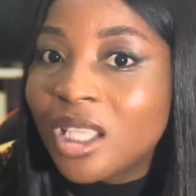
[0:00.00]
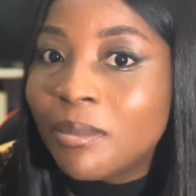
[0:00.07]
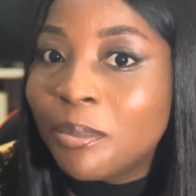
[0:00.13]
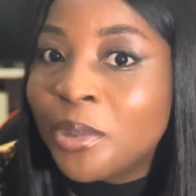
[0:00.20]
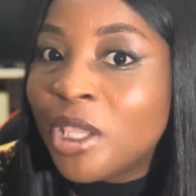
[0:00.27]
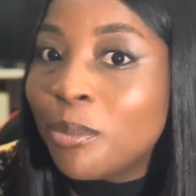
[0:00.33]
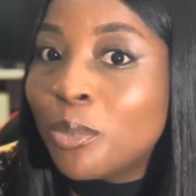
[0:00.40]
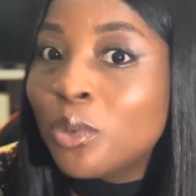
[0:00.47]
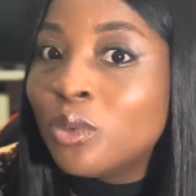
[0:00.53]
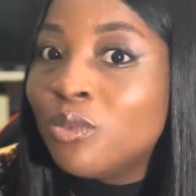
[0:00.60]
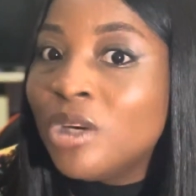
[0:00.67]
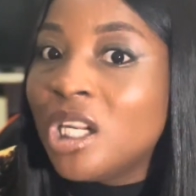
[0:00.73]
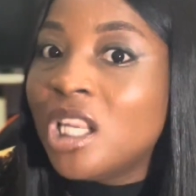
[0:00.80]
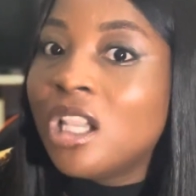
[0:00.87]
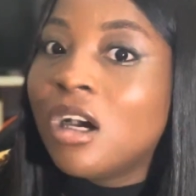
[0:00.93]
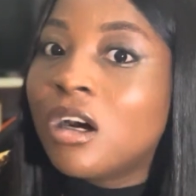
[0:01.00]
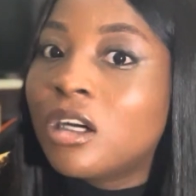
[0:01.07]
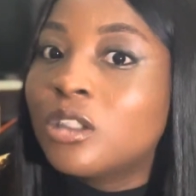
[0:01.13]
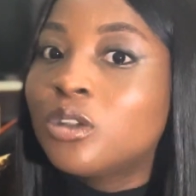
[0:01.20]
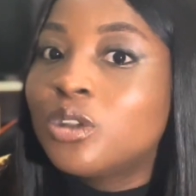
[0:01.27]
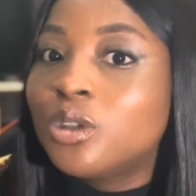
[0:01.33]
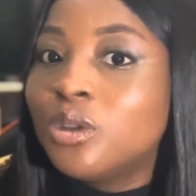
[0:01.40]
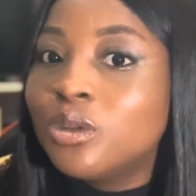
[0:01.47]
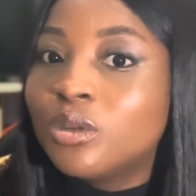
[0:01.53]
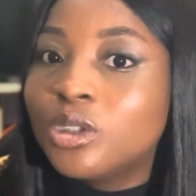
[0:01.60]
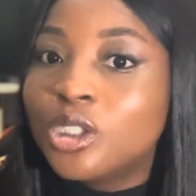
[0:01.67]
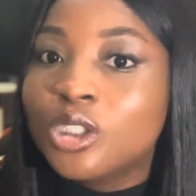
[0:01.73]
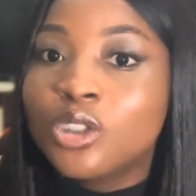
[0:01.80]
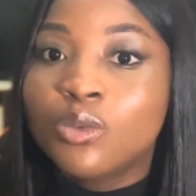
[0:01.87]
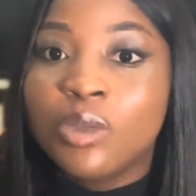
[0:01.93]
people really are too, you know. It
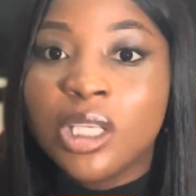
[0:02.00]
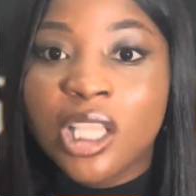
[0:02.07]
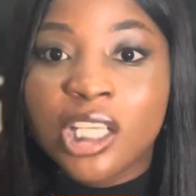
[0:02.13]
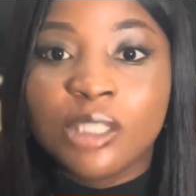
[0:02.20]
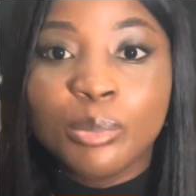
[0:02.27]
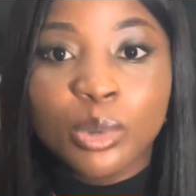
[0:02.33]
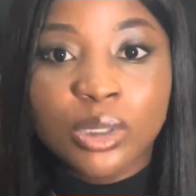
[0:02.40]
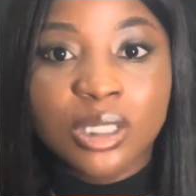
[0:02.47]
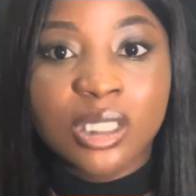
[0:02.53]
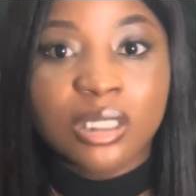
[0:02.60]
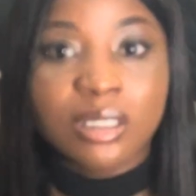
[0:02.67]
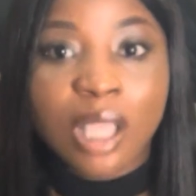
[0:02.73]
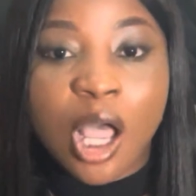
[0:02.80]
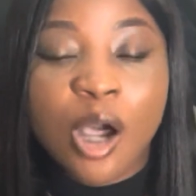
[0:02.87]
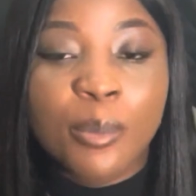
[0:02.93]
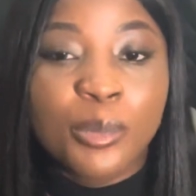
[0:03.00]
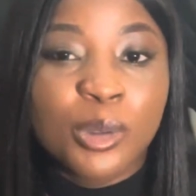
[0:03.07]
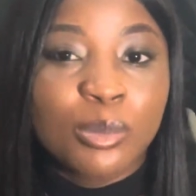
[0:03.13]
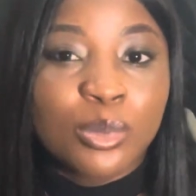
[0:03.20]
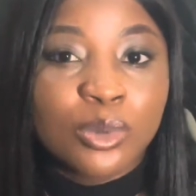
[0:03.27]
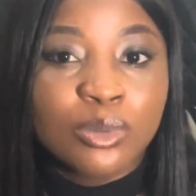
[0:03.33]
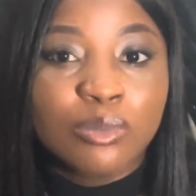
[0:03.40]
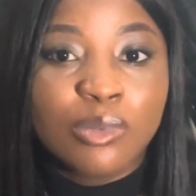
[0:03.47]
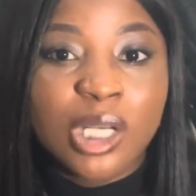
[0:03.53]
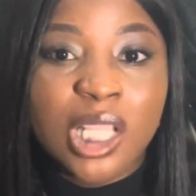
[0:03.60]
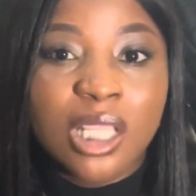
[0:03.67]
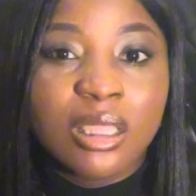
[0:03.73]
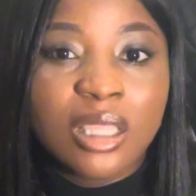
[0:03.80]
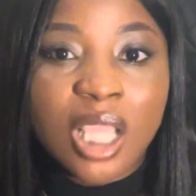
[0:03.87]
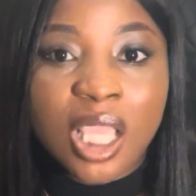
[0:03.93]
just really exposes how people
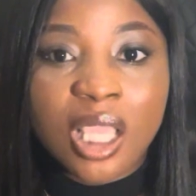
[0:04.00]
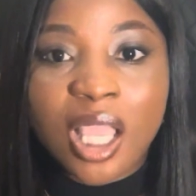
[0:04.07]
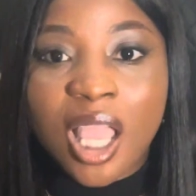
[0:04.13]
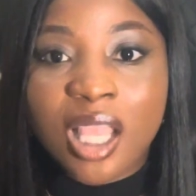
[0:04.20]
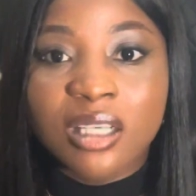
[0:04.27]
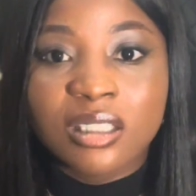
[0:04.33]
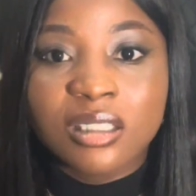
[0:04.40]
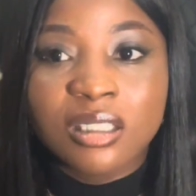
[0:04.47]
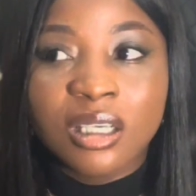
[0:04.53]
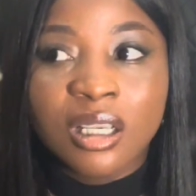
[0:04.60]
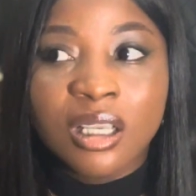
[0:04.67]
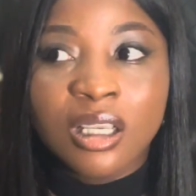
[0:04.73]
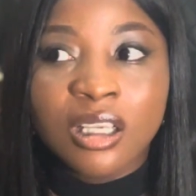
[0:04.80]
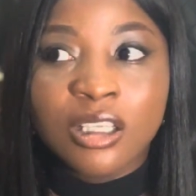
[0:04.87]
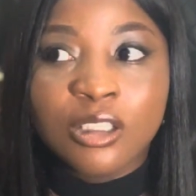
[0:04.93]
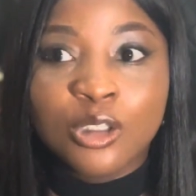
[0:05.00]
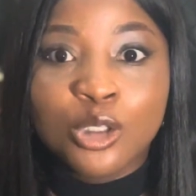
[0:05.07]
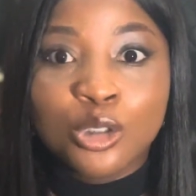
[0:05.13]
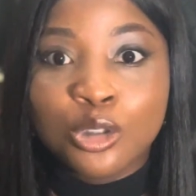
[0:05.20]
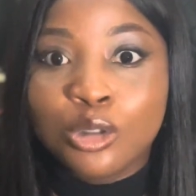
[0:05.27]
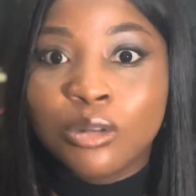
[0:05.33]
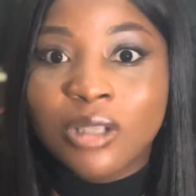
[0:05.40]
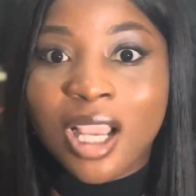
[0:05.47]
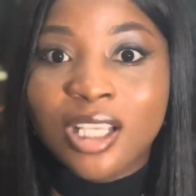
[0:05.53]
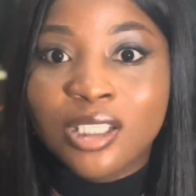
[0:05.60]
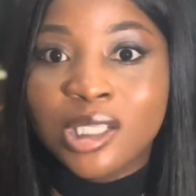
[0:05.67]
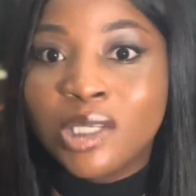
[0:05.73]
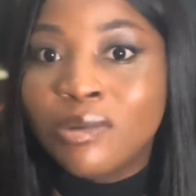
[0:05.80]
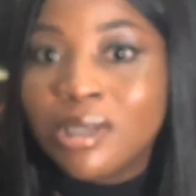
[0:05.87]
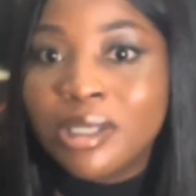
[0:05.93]
really think, and you should
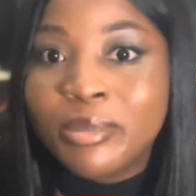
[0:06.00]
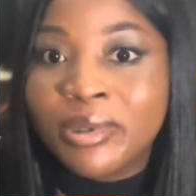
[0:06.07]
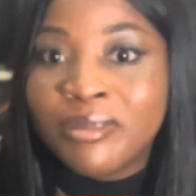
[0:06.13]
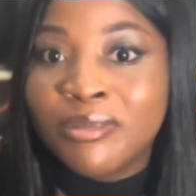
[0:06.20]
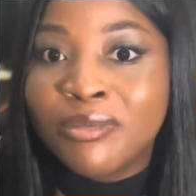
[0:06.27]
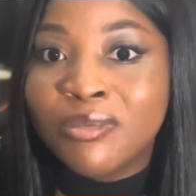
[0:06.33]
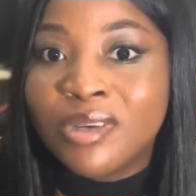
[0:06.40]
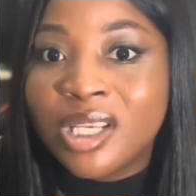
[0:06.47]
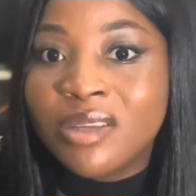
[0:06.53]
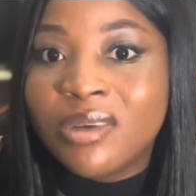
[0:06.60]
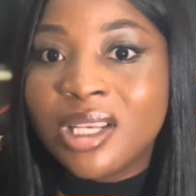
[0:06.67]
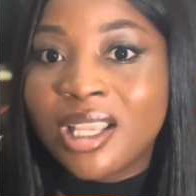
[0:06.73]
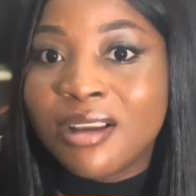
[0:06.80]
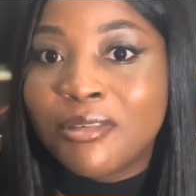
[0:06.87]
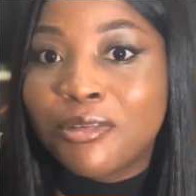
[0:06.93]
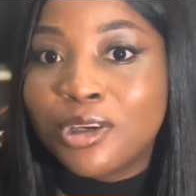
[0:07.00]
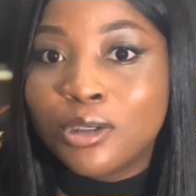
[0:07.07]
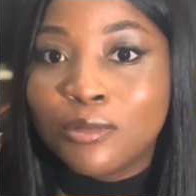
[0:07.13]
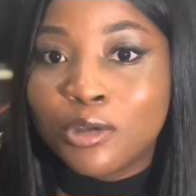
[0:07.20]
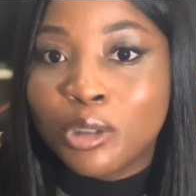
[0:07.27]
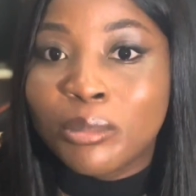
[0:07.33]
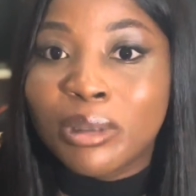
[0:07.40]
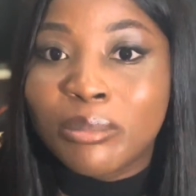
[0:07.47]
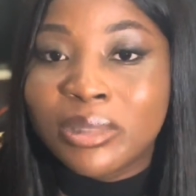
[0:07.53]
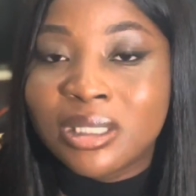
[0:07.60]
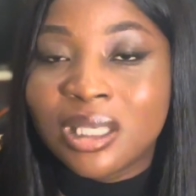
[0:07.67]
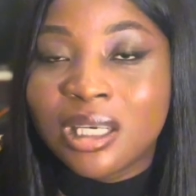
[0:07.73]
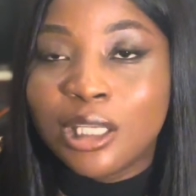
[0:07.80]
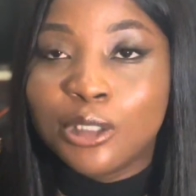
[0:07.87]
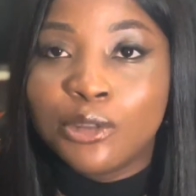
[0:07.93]
actually really be really, really afraid of human beings
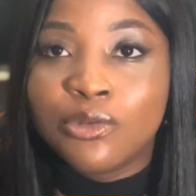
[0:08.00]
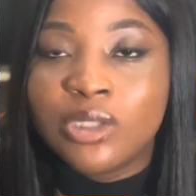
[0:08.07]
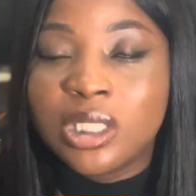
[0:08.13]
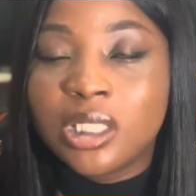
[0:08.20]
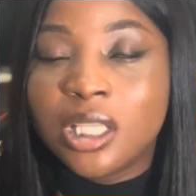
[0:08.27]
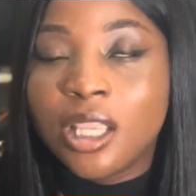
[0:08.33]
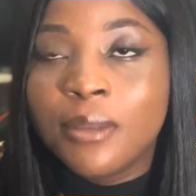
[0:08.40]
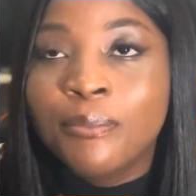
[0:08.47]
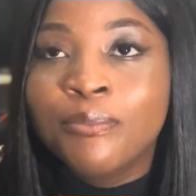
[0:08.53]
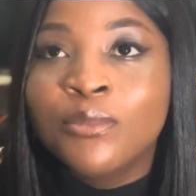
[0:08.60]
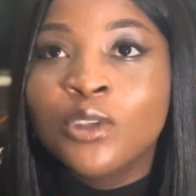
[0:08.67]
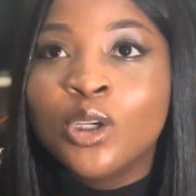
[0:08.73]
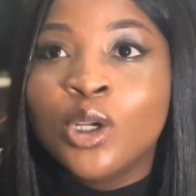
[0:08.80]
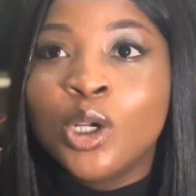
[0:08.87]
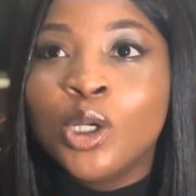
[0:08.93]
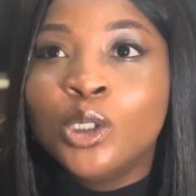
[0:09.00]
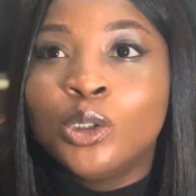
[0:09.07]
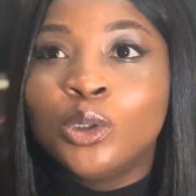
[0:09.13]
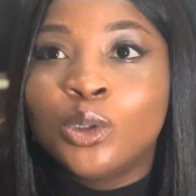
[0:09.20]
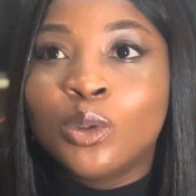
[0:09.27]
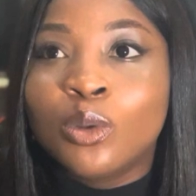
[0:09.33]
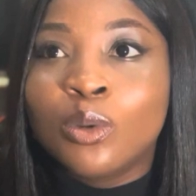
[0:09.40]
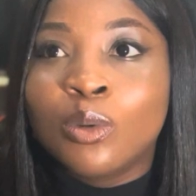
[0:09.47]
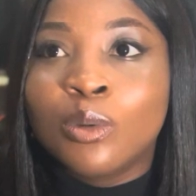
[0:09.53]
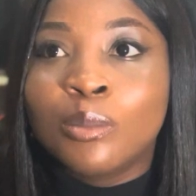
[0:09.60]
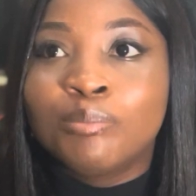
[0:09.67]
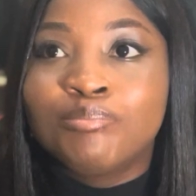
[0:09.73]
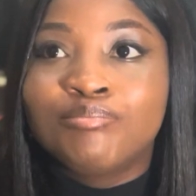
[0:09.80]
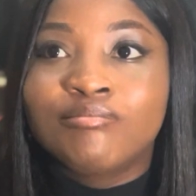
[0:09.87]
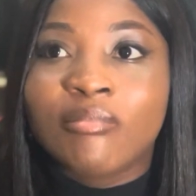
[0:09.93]
at the end of the day. So
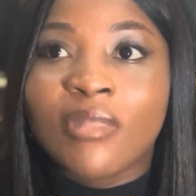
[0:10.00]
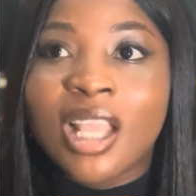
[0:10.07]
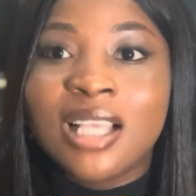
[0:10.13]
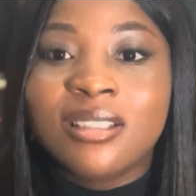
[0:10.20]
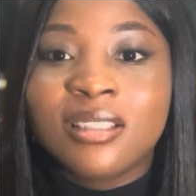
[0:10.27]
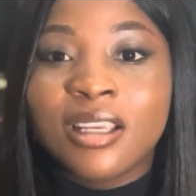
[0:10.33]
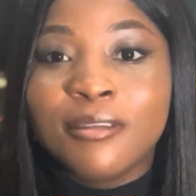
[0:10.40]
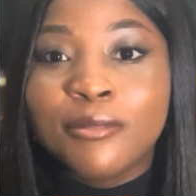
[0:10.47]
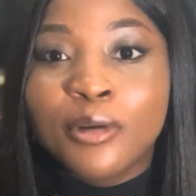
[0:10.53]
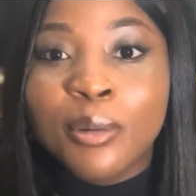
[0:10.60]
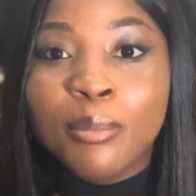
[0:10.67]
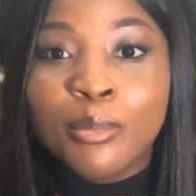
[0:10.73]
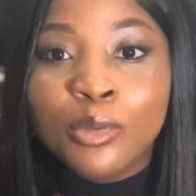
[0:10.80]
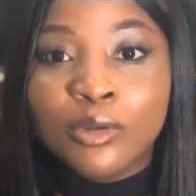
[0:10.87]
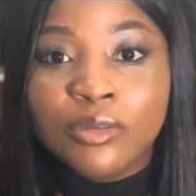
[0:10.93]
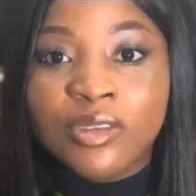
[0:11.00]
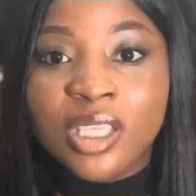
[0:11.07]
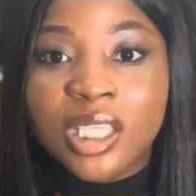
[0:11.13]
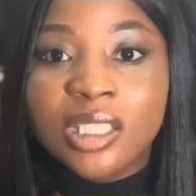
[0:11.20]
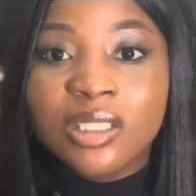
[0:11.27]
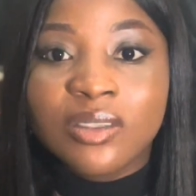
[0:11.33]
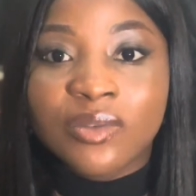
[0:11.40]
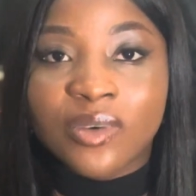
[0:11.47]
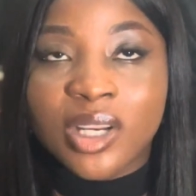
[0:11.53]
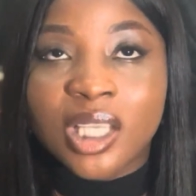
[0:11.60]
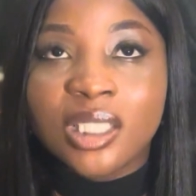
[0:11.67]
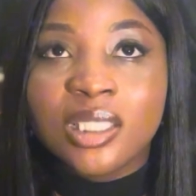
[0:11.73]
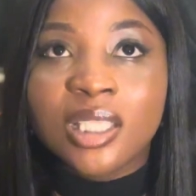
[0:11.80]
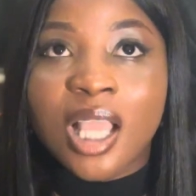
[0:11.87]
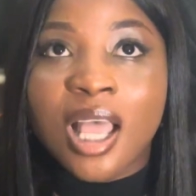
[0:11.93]
aside from movies, right,